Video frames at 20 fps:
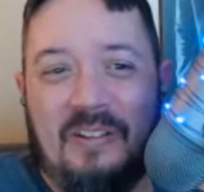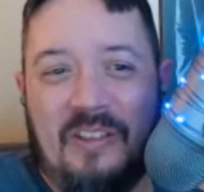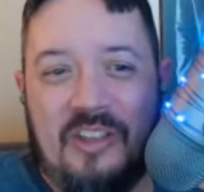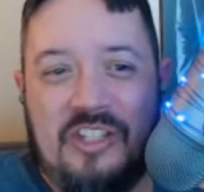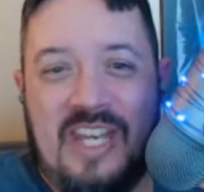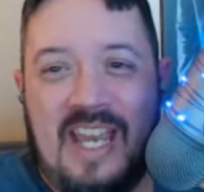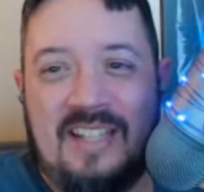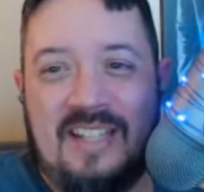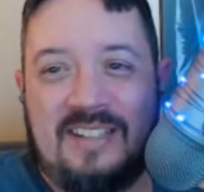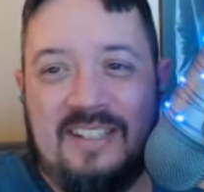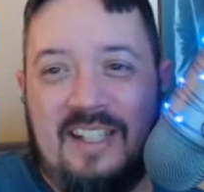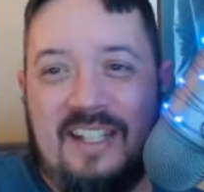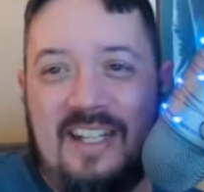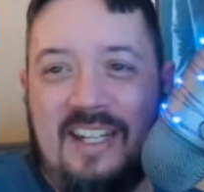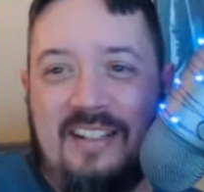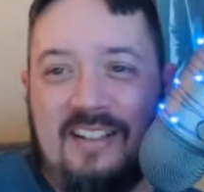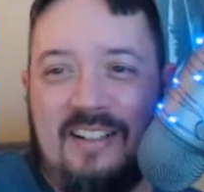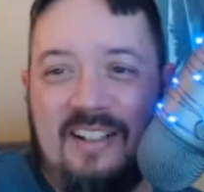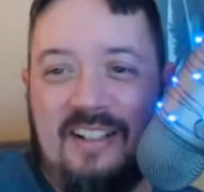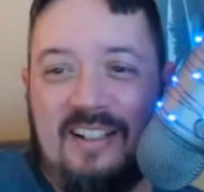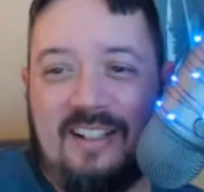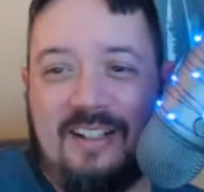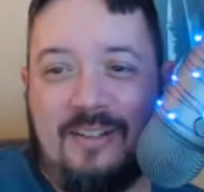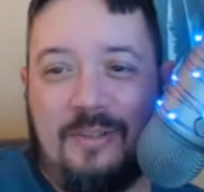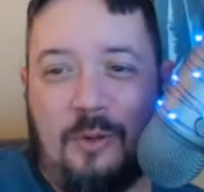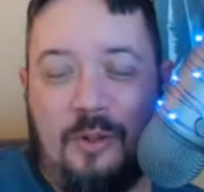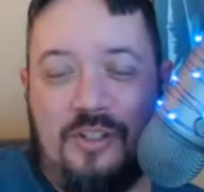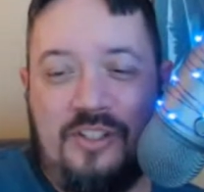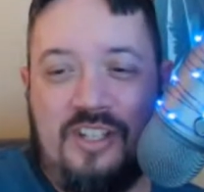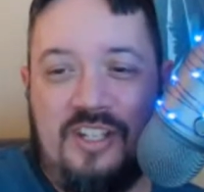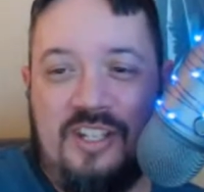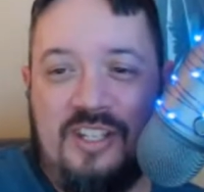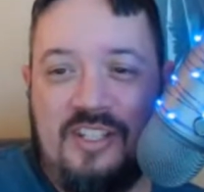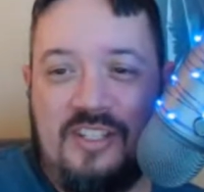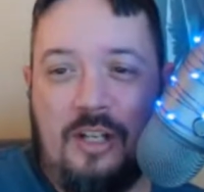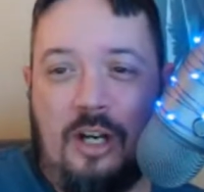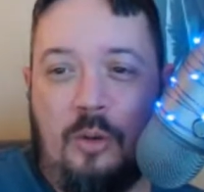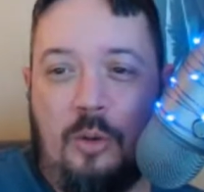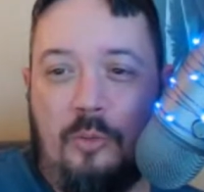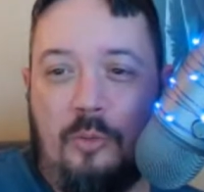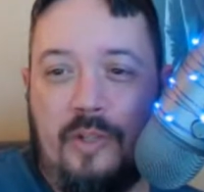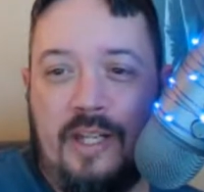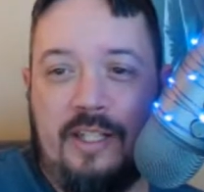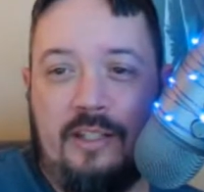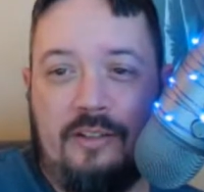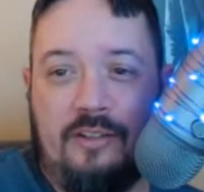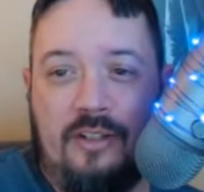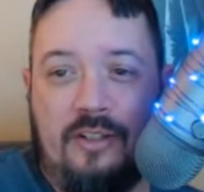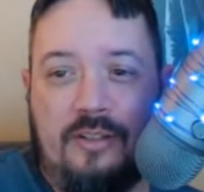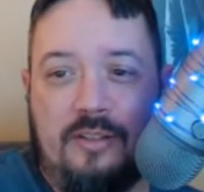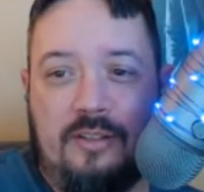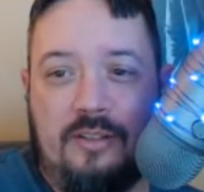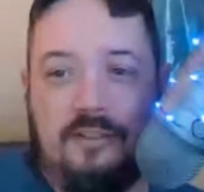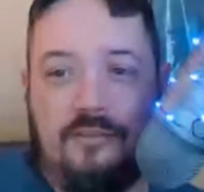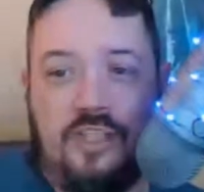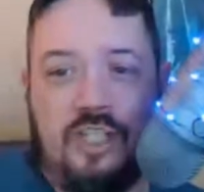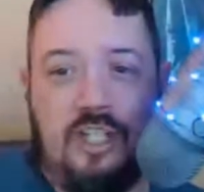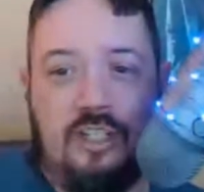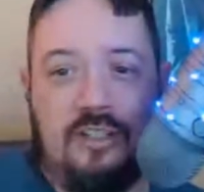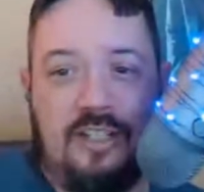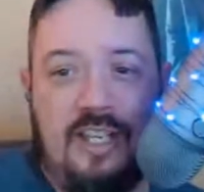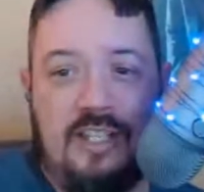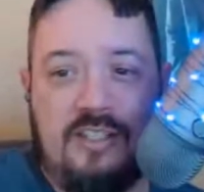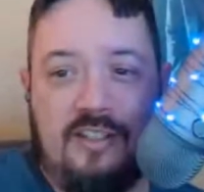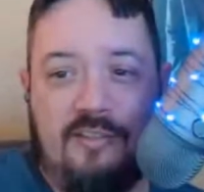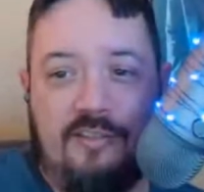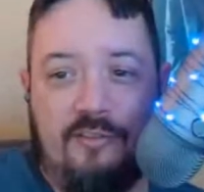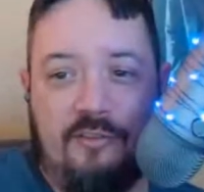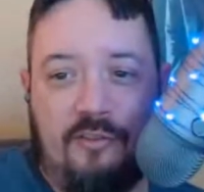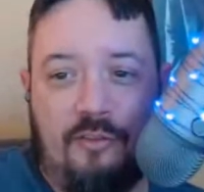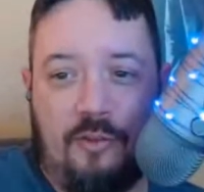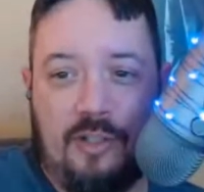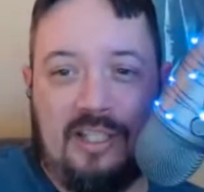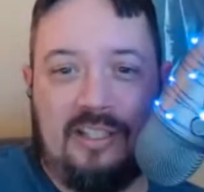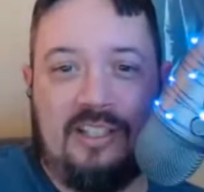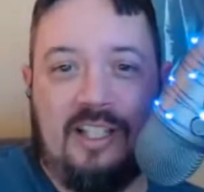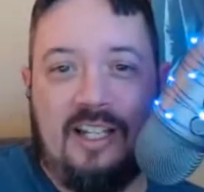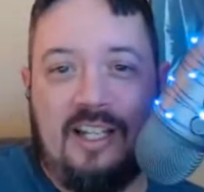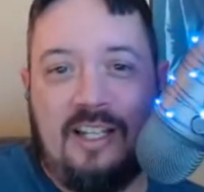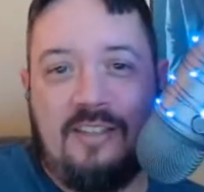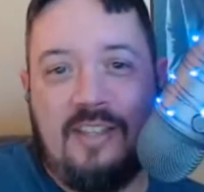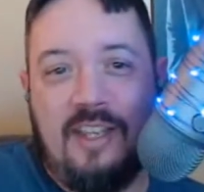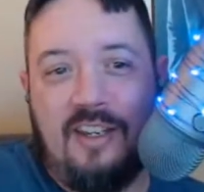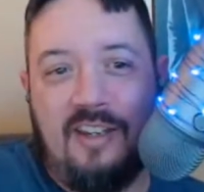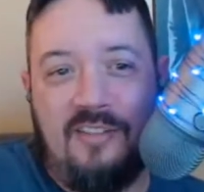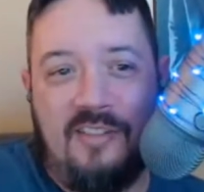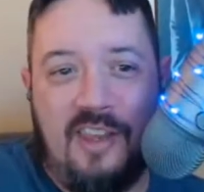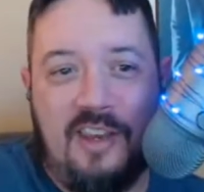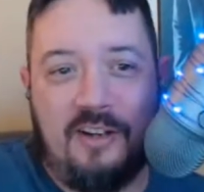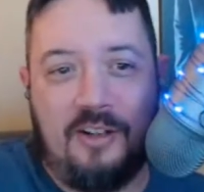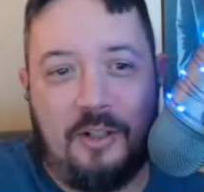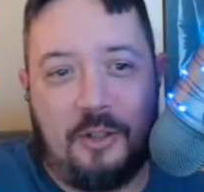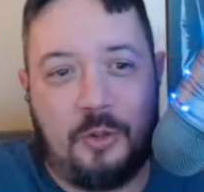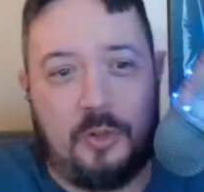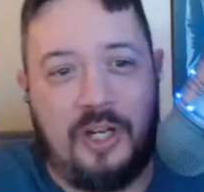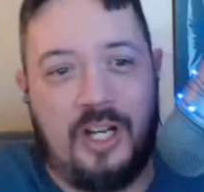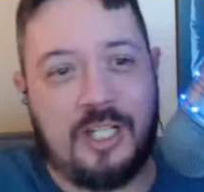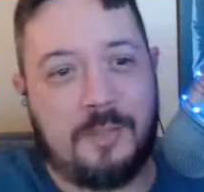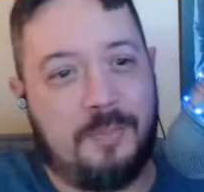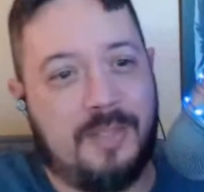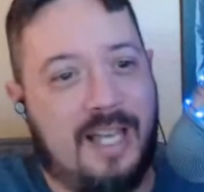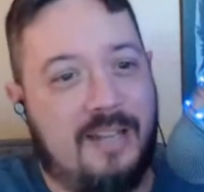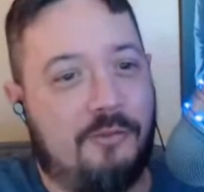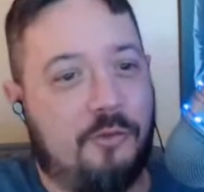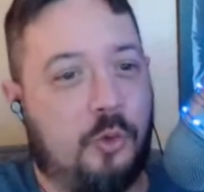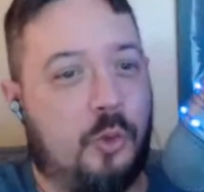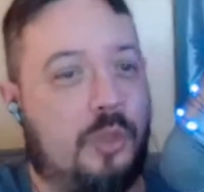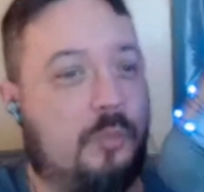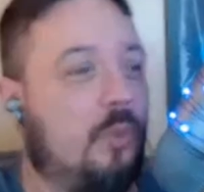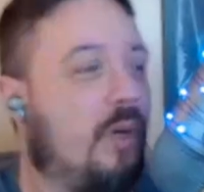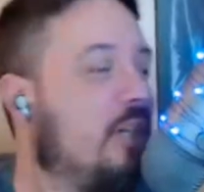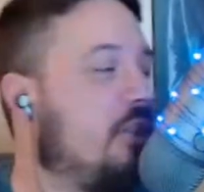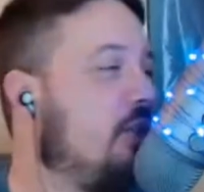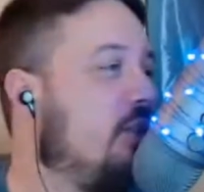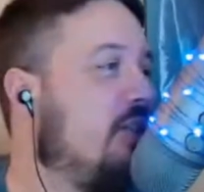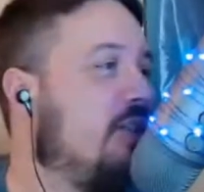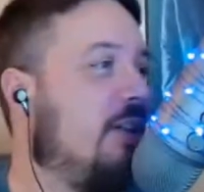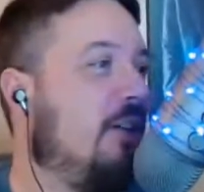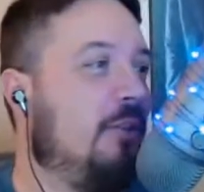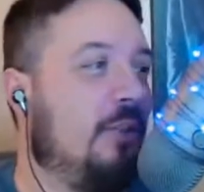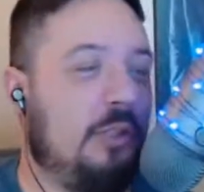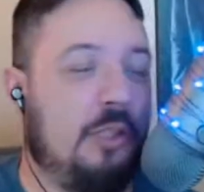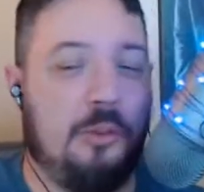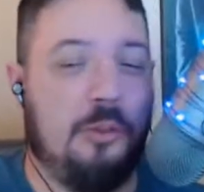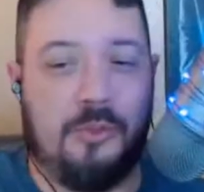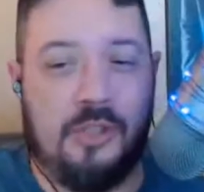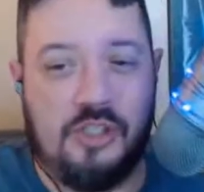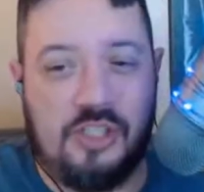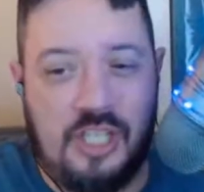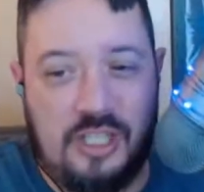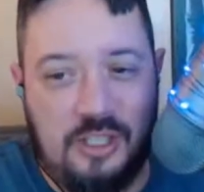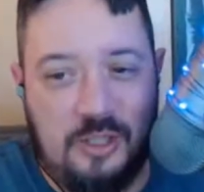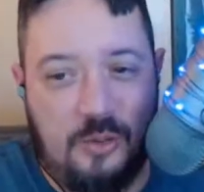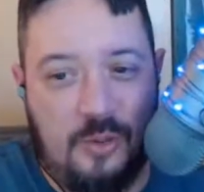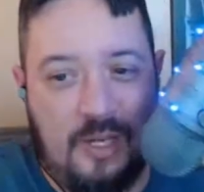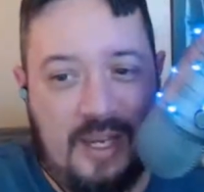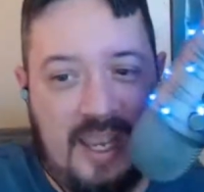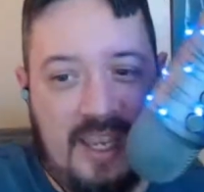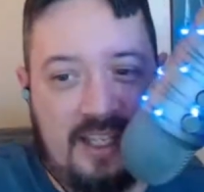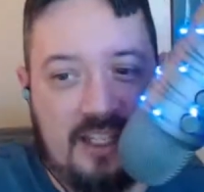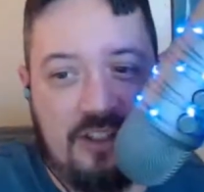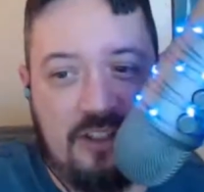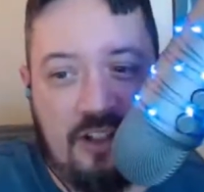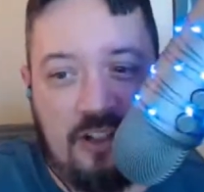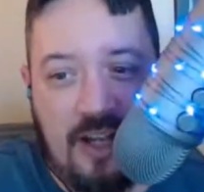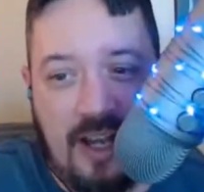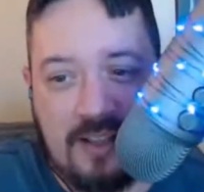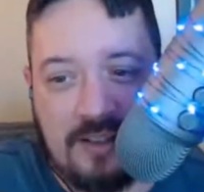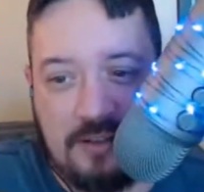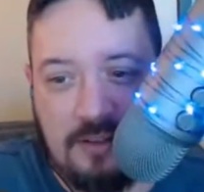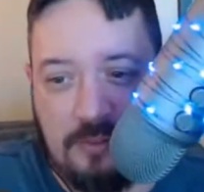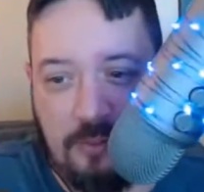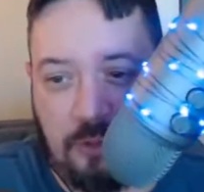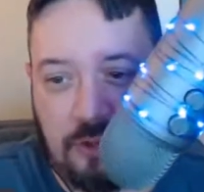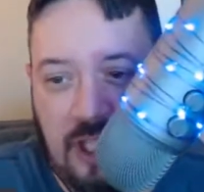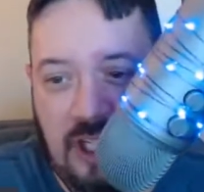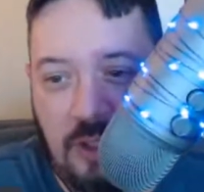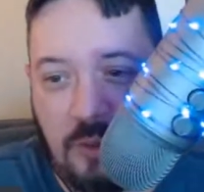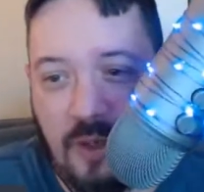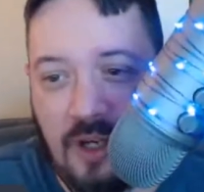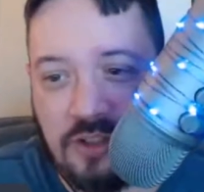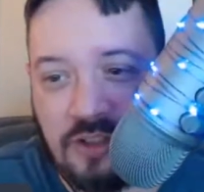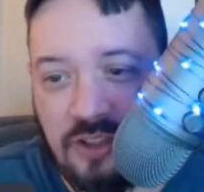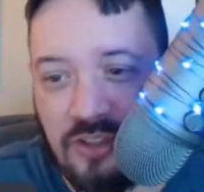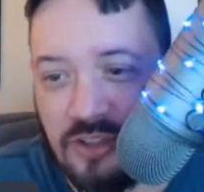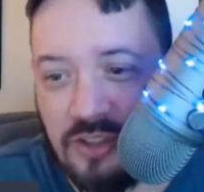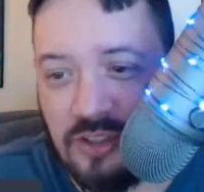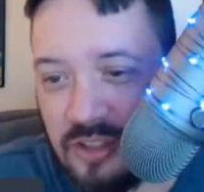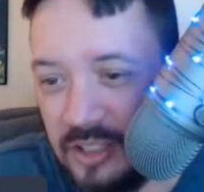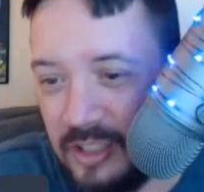the chat today. Of course, the stalwart regulars of GLH and Rodline. They are cross-platform watchers. I really do appreciate you hanging in there and asking some great questions.